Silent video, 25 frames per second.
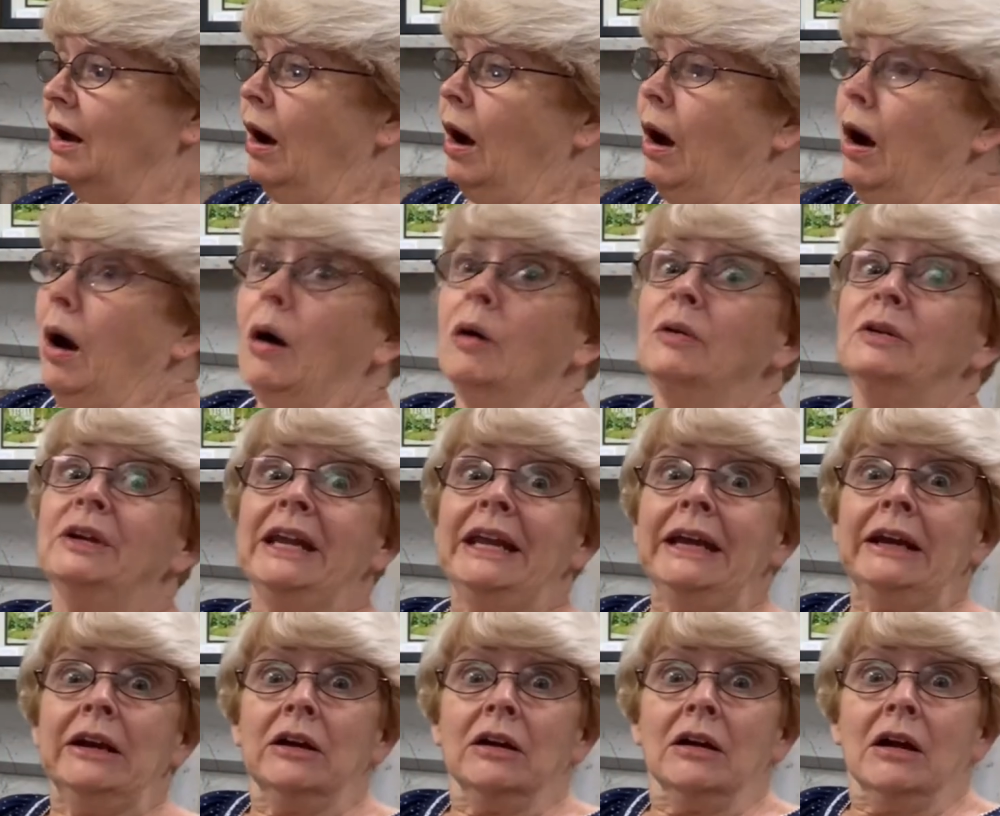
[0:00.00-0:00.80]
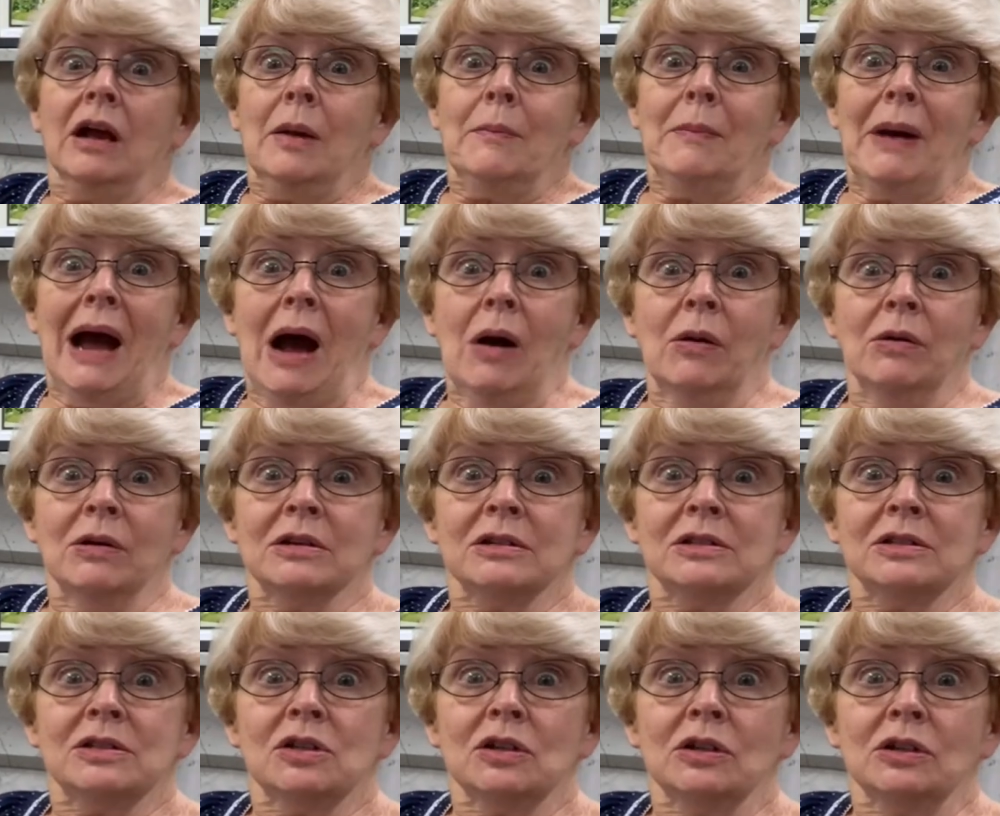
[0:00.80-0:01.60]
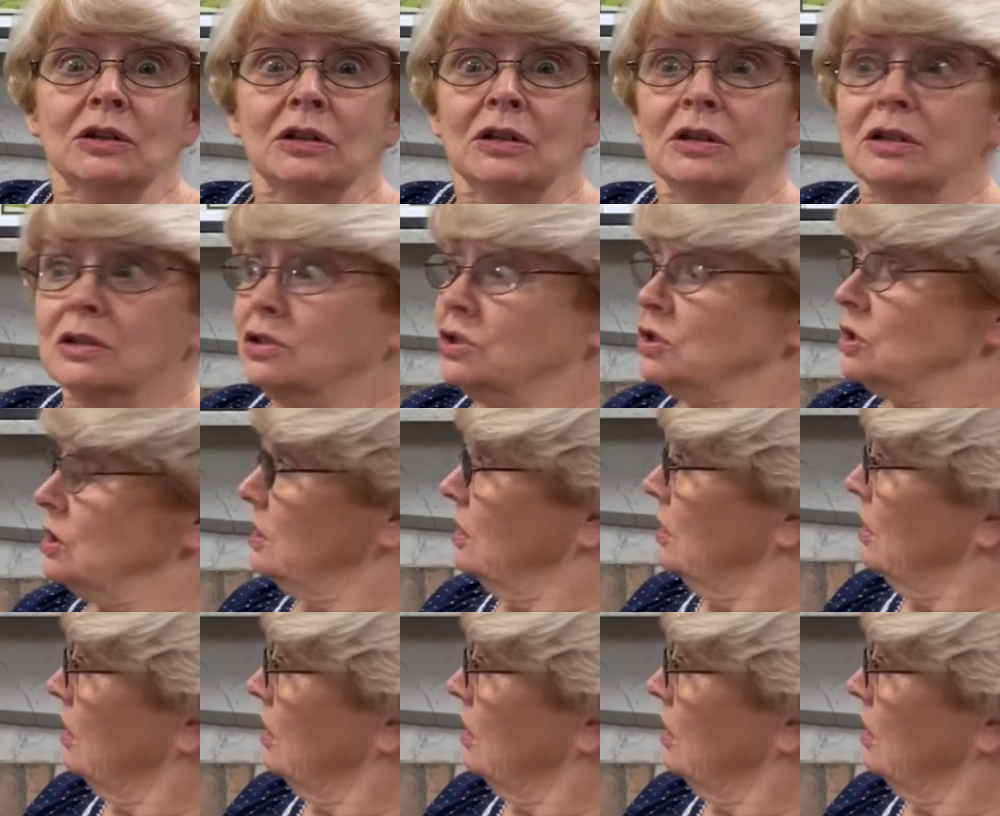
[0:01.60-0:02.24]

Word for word: Oh dear, power surge.